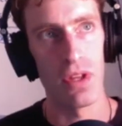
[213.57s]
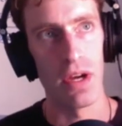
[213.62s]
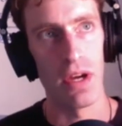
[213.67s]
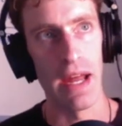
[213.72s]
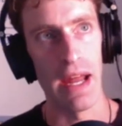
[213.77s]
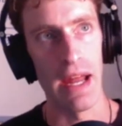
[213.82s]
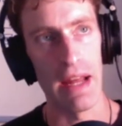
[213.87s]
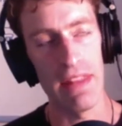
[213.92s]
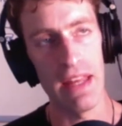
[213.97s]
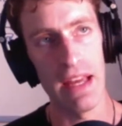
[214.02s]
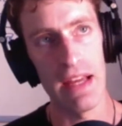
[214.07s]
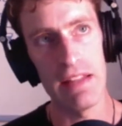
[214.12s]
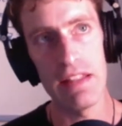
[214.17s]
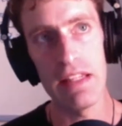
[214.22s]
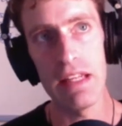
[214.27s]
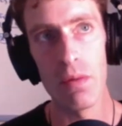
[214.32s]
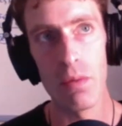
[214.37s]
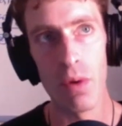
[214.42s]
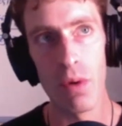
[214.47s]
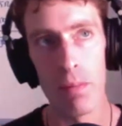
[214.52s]
I had the
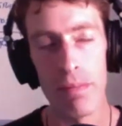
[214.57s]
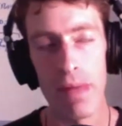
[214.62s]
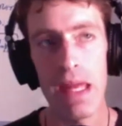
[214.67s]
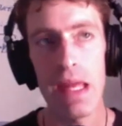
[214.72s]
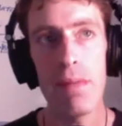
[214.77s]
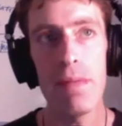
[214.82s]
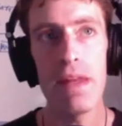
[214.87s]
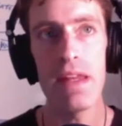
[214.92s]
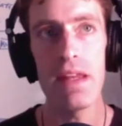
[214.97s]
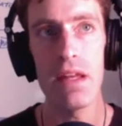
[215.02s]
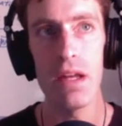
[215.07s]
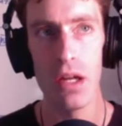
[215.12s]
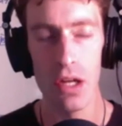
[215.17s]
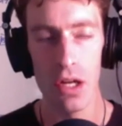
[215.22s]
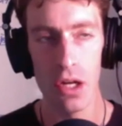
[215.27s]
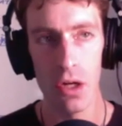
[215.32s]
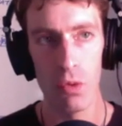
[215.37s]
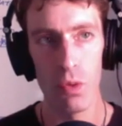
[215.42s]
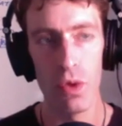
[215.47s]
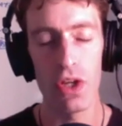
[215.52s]
idea, well, maybe
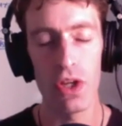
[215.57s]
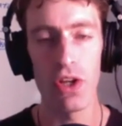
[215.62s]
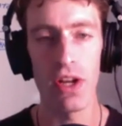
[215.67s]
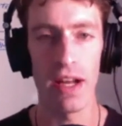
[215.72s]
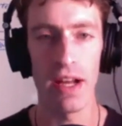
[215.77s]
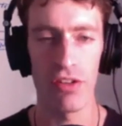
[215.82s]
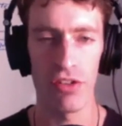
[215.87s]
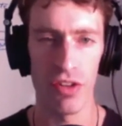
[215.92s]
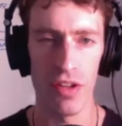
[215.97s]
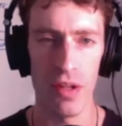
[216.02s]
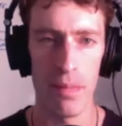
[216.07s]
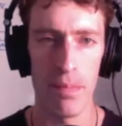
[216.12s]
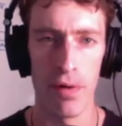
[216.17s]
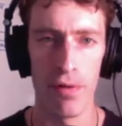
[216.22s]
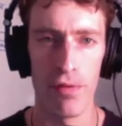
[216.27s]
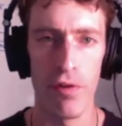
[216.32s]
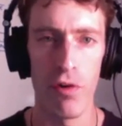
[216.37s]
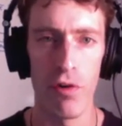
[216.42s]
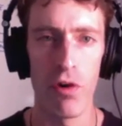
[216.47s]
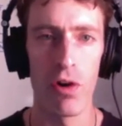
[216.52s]
we could actually
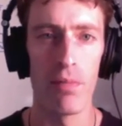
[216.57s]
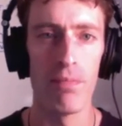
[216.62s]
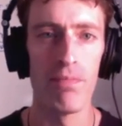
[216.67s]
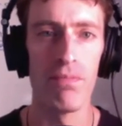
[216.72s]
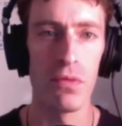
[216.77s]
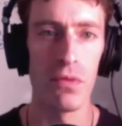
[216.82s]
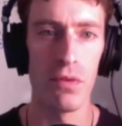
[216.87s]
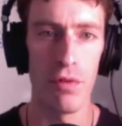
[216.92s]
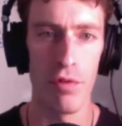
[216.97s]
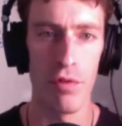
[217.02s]
perform